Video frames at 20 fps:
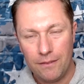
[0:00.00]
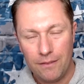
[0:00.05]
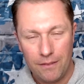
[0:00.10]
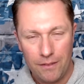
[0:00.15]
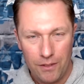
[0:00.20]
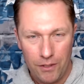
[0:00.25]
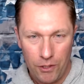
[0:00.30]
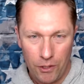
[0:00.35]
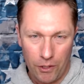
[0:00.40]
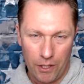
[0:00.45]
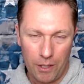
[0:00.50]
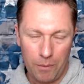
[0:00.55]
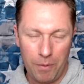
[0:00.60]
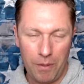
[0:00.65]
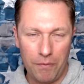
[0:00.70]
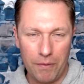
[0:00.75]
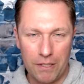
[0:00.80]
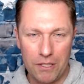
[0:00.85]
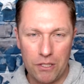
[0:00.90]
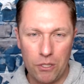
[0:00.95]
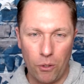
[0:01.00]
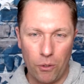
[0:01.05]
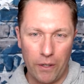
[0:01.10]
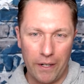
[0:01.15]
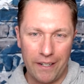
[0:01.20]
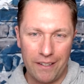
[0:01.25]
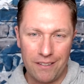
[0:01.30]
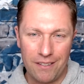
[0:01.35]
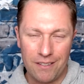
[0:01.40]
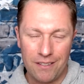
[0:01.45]
you're going to be
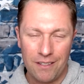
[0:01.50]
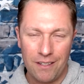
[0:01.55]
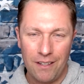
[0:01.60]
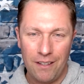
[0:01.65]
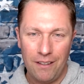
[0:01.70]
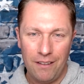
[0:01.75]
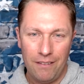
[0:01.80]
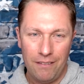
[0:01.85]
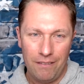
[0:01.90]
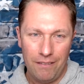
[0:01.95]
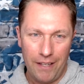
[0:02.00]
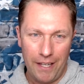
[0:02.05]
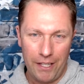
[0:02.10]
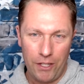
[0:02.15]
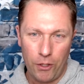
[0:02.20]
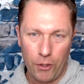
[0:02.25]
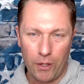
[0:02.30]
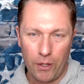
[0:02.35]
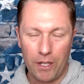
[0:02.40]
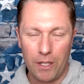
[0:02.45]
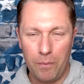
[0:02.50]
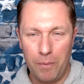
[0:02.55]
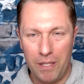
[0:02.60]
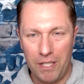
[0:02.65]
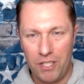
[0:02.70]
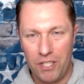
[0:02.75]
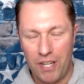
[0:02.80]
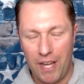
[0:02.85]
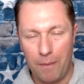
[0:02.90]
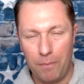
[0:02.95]
victorious and you're going to be a
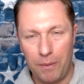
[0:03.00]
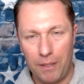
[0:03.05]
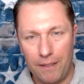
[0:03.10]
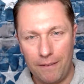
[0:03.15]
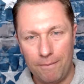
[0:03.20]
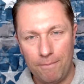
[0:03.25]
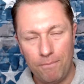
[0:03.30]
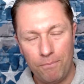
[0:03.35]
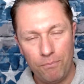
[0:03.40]
champion.